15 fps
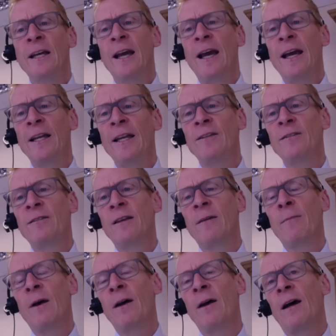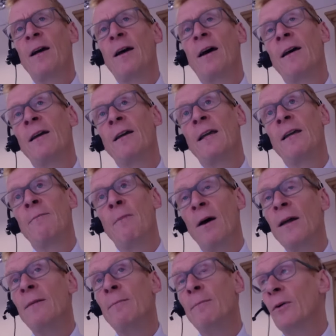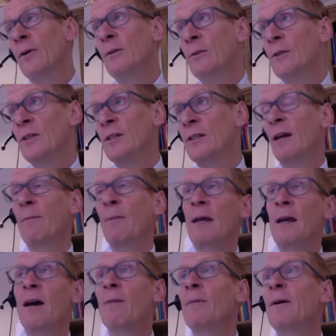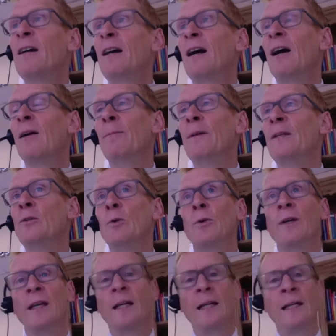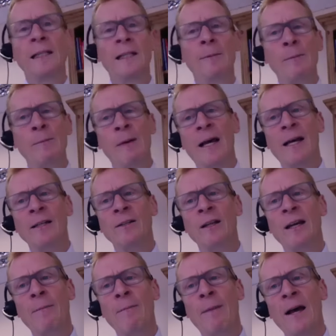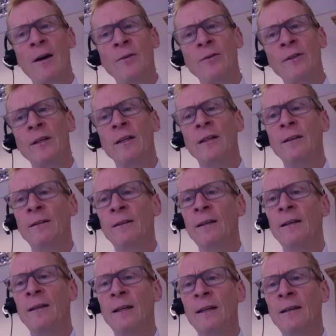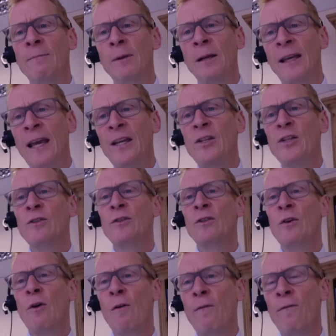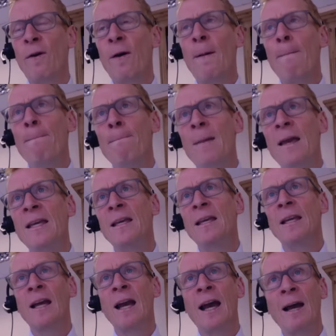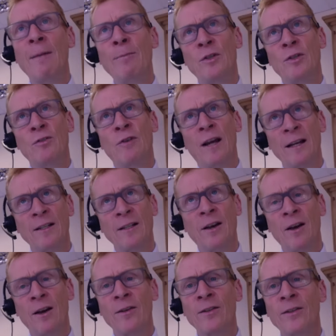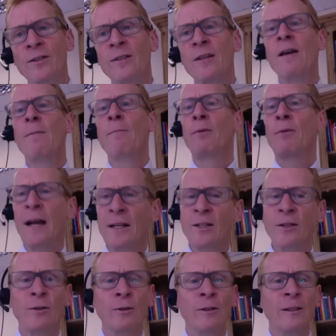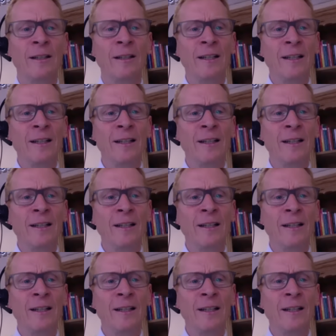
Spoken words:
And I, in my input, which is coming up, I'll be talking a little bit about the implications of making abstract tasks practical,